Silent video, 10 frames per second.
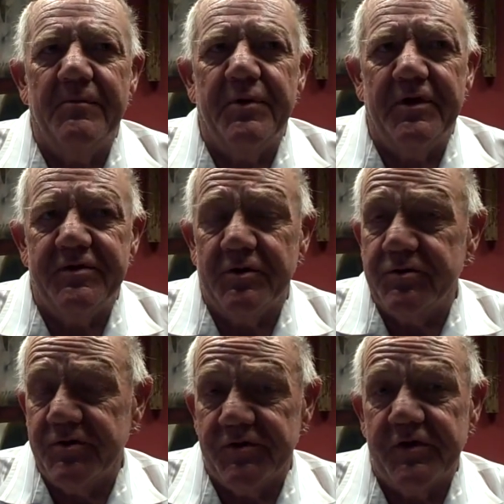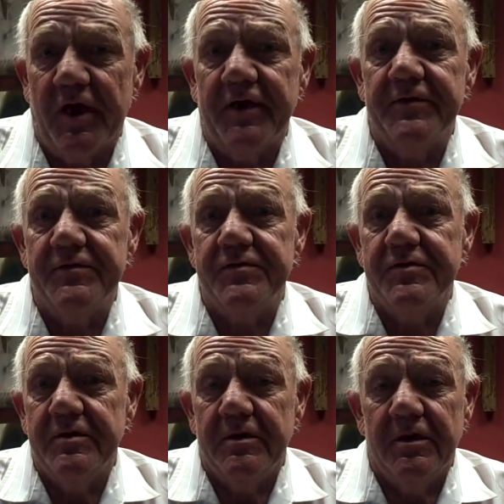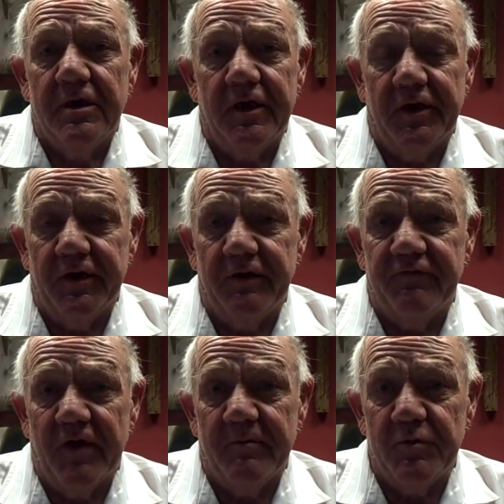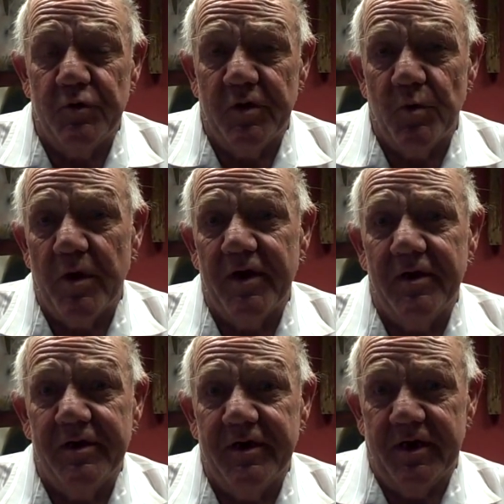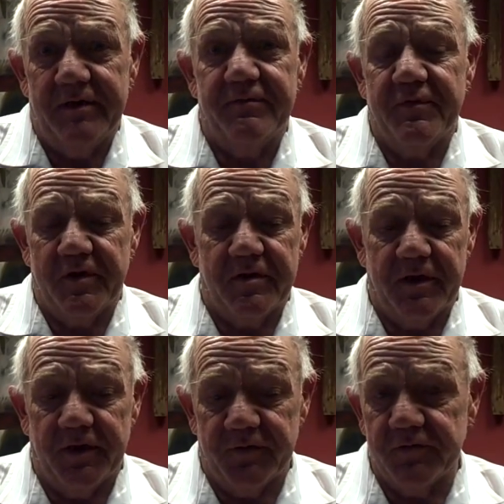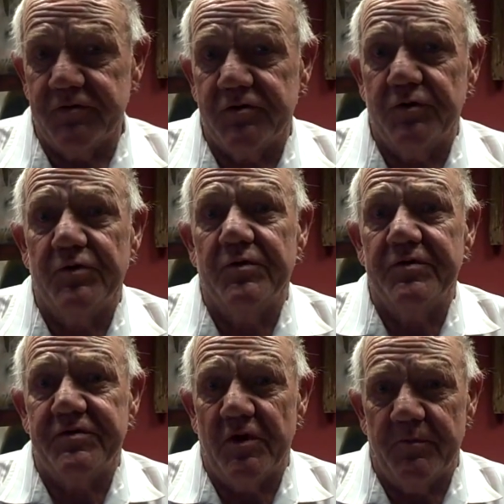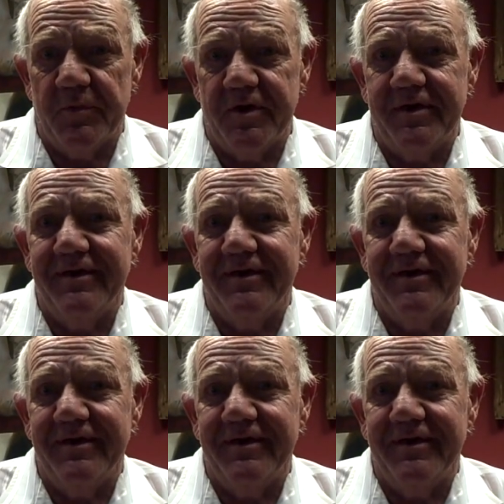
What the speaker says: pay attention to signs, and if I'm doing well, and I think getting the scooter has helped me.